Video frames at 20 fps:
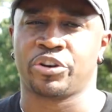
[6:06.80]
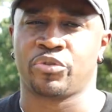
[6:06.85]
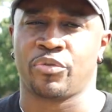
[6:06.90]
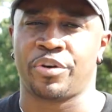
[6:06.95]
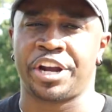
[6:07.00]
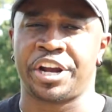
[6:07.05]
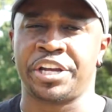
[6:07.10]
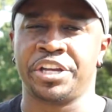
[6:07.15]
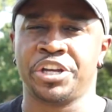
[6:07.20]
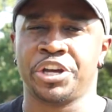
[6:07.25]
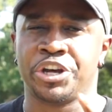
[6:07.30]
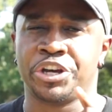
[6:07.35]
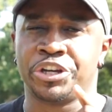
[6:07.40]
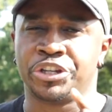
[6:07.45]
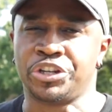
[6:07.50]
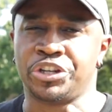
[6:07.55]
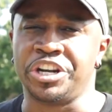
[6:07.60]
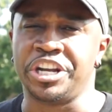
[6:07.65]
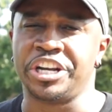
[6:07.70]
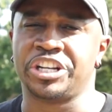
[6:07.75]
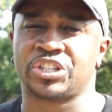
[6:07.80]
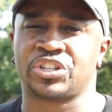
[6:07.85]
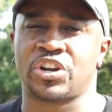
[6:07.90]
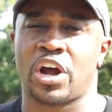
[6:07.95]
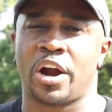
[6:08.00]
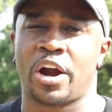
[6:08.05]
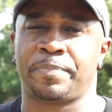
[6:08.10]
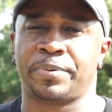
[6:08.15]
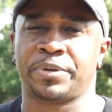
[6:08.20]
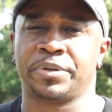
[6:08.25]
degree, you need to
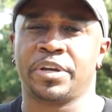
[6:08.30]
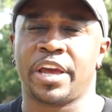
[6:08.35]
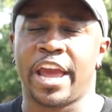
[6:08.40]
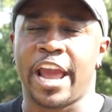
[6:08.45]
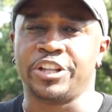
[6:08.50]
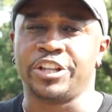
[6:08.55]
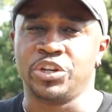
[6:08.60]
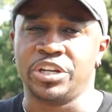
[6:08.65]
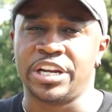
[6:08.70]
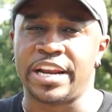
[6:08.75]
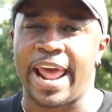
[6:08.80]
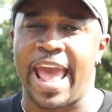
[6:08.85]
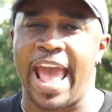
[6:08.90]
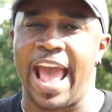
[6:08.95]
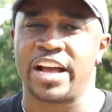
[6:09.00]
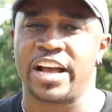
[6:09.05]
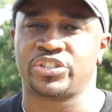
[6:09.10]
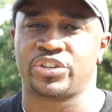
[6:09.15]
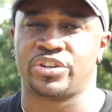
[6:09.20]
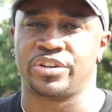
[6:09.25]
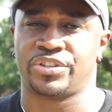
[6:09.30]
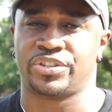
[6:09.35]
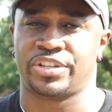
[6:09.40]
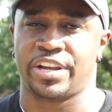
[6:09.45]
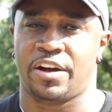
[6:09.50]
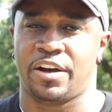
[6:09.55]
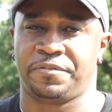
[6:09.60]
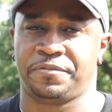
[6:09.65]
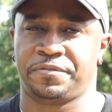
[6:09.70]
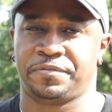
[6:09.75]
stop and you need to ask
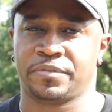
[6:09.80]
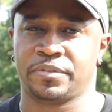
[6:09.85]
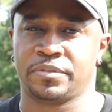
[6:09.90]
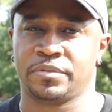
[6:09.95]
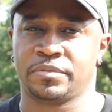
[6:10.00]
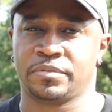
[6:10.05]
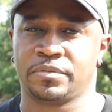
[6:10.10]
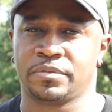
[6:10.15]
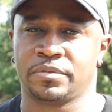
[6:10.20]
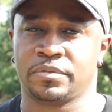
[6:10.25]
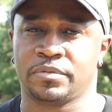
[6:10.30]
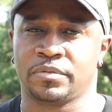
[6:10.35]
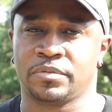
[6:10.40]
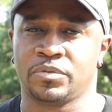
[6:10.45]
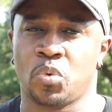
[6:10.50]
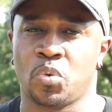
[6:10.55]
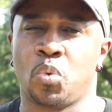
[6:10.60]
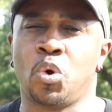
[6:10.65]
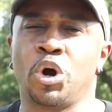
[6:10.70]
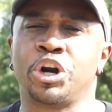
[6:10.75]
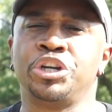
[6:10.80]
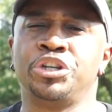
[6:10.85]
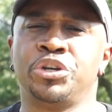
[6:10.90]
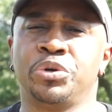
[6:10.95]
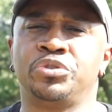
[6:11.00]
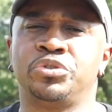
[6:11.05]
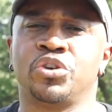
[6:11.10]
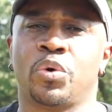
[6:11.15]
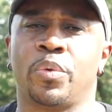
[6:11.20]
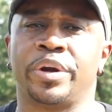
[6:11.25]
yourself, what are
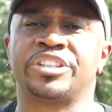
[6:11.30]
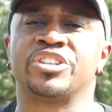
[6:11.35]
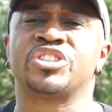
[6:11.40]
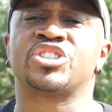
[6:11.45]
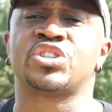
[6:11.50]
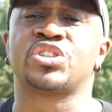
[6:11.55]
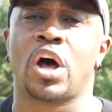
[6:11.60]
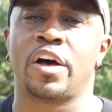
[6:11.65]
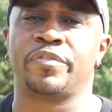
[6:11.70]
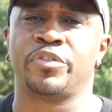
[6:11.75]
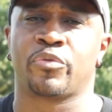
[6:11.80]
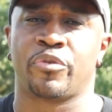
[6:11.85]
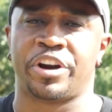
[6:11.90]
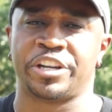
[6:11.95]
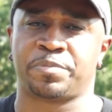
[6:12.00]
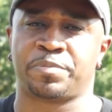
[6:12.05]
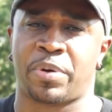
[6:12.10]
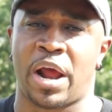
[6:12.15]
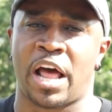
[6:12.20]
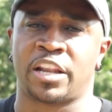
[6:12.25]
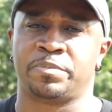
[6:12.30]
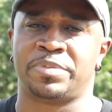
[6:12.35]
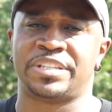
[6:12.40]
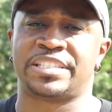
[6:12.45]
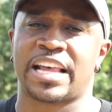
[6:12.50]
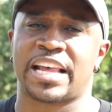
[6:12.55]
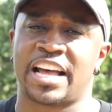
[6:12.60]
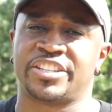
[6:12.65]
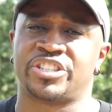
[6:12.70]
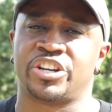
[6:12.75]
you doing to solve the race problem
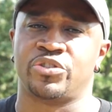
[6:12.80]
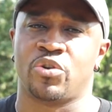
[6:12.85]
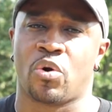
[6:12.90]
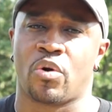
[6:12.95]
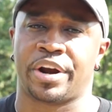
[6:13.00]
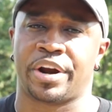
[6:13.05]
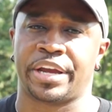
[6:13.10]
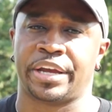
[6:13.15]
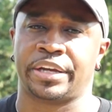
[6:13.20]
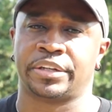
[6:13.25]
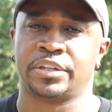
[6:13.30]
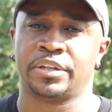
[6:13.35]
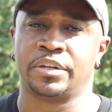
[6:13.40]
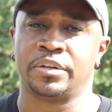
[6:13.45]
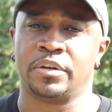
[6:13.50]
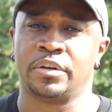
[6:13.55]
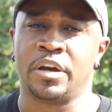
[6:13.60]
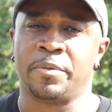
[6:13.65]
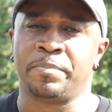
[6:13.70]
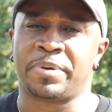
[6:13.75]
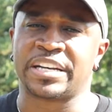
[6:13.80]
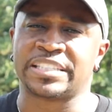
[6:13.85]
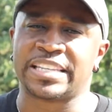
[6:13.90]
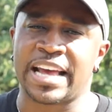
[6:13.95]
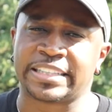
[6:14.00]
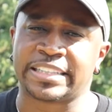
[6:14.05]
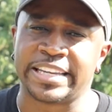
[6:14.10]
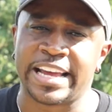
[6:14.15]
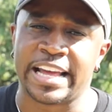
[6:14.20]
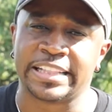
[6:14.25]
besides ignoring it? Because
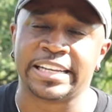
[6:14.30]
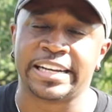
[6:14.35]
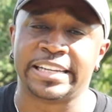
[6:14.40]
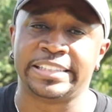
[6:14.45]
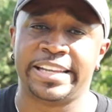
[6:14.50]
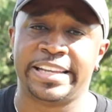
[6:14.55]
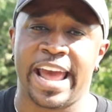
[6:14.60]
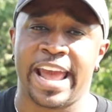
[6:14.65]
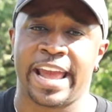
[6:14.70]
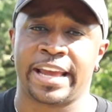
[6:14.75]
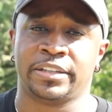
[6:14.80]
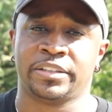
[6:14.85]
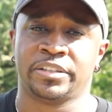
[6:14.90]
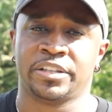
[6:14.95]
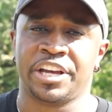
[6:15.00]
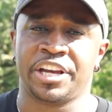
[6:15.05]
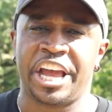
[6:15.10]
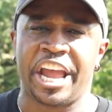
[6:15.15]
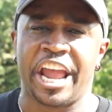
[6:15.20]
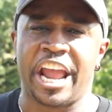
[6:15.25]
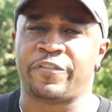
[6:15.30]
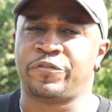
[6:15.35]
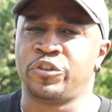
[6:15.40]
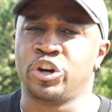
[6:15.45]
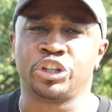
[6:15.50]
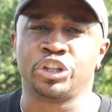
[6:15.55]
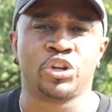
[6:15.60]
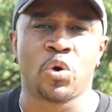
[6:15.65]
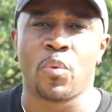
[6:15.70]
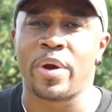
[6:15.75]
at the end of the day, if
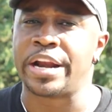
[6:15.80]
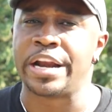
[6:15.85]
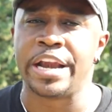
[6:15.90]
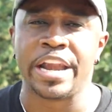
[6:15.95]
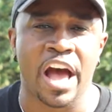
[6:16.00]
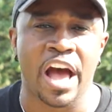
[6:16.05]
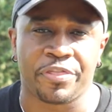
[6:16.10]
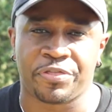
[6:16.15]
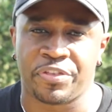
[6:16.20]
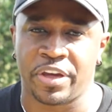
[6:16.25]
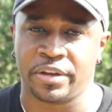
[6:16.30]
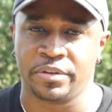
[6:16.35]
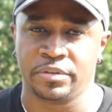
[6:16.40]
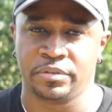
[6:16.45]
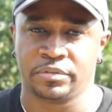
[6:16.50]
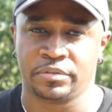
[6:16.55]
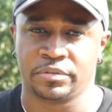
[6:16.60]
you're doing nothing